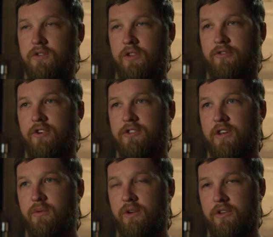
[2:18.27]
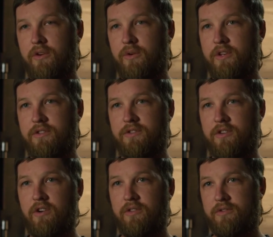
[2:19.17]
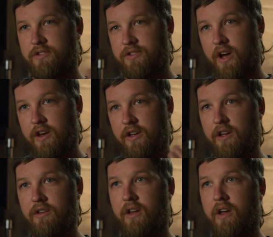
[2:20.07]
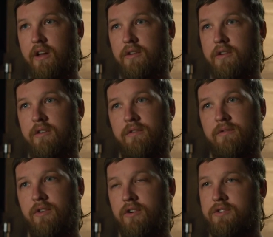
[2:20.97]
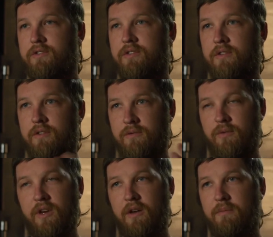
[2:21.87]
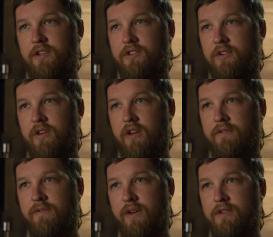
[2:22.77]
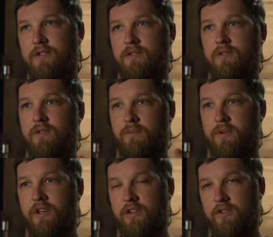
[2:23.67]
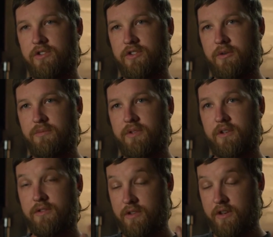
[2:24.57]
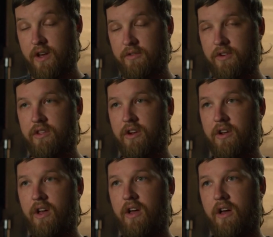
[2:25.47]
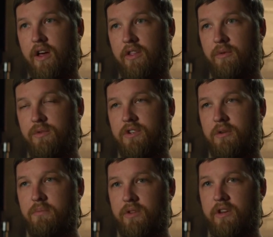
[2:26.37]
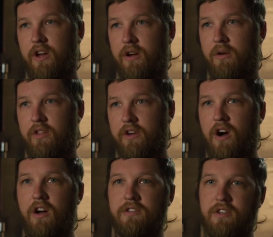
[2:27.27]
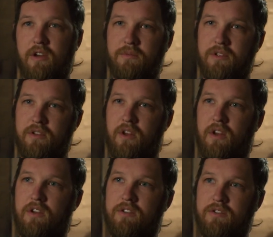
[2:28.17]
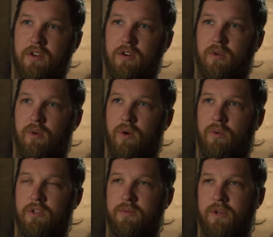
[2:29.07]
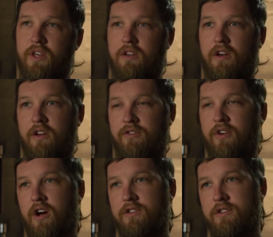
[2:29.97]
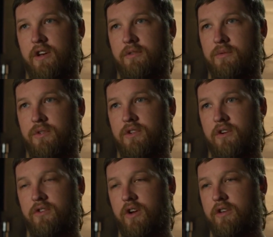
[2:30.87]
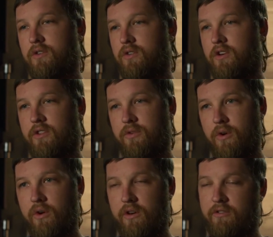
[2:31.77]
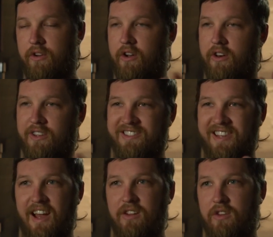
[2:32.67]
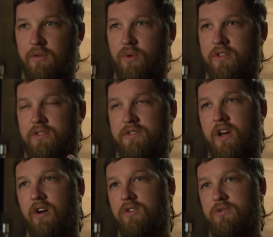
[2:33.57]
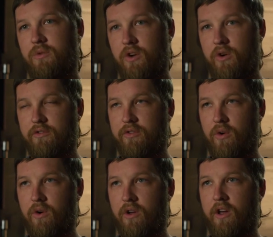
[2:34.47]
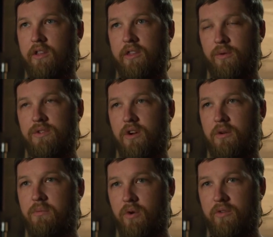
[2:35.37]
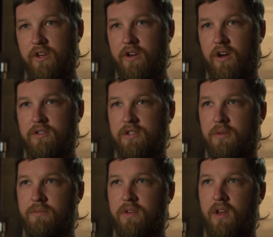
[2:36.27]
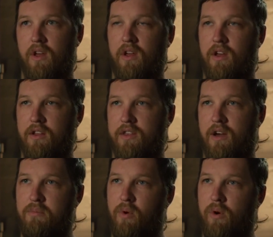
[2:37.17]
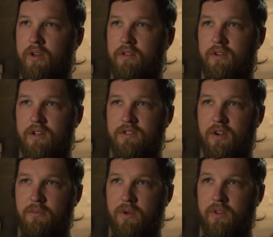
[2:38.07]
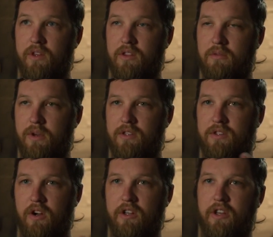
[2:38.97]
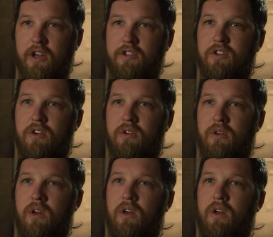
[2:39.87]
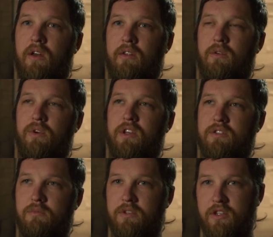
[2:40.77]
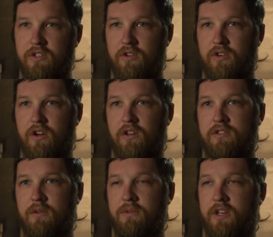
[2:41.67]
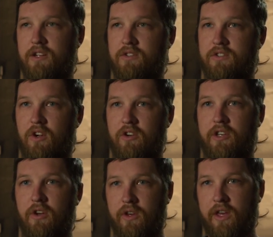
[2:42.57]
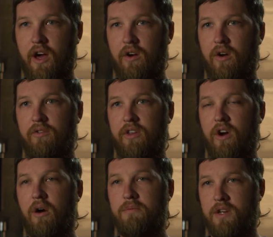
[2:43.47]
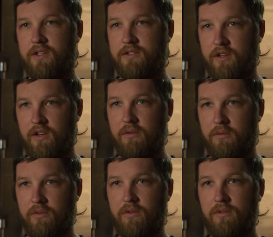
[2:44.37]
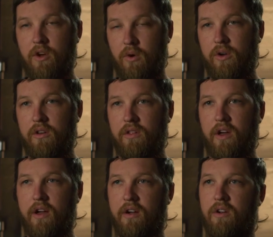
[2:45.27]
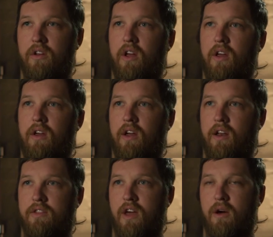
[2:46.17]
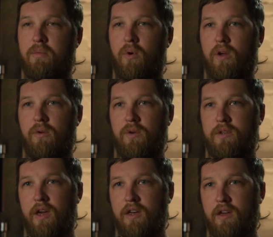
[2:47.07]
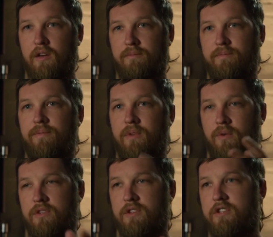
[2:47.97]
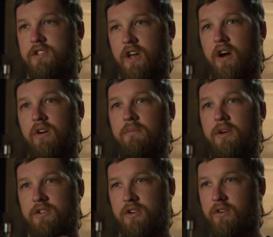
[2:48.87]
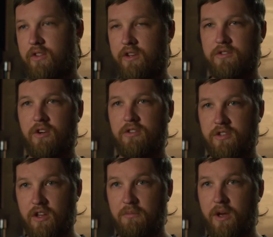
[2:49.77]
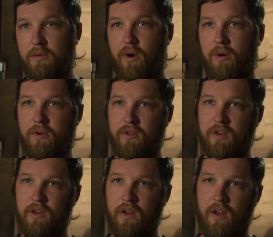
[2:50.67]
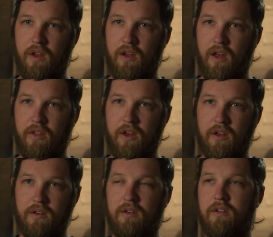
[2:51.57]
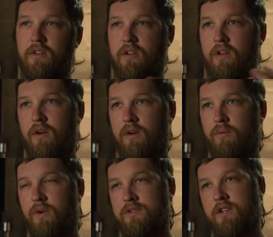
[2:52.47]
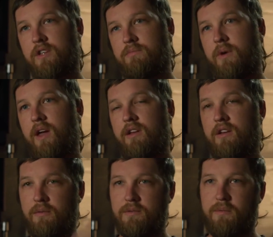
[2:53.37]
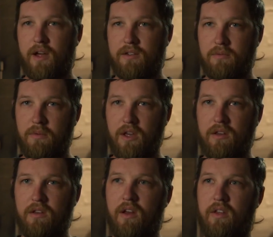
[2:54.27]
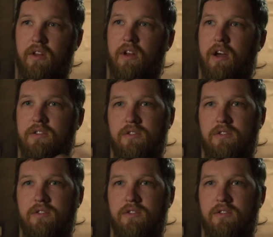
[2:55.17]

So the first thing we do is start designing it, and first we've got to make sure that it fits the particular ships that it's going to have in there, and then we start building out all the concept. So once we get enough concept, we start trying to look through it and figure out exactly what the style is we're going for, then we start approving concept. At that point, I start building out the base architecture, and then we get some additional concept and actually start dealing out all the objects that need to go into the hangar. And at that point, we take it and we dish it out and make sure everything starts getting made properly. And then once it gets made, it comes back to me, and then I